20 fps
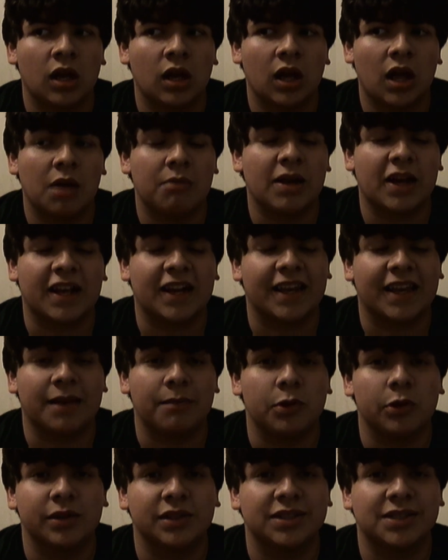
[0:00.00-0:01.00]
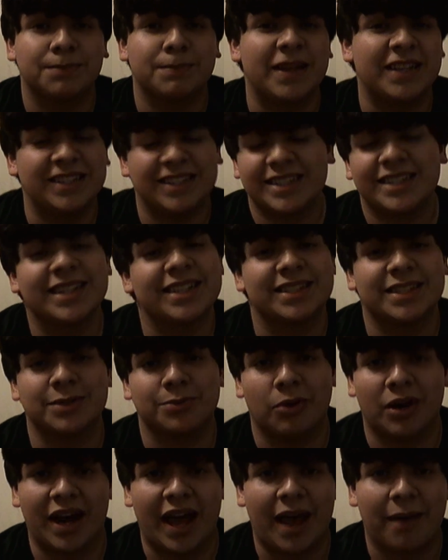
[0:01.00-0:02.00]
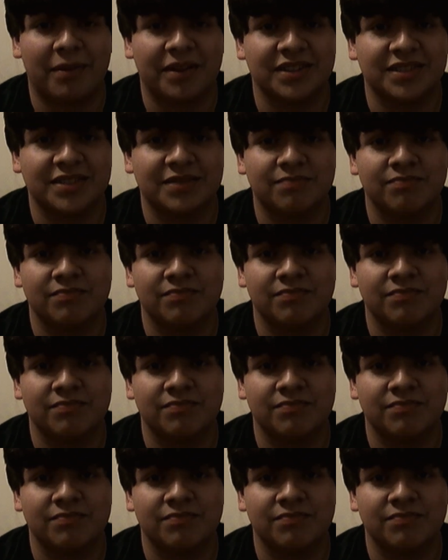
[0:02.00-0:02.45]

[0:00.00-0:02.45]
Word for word: I'm not gonna keep you in suspense. This is what happens.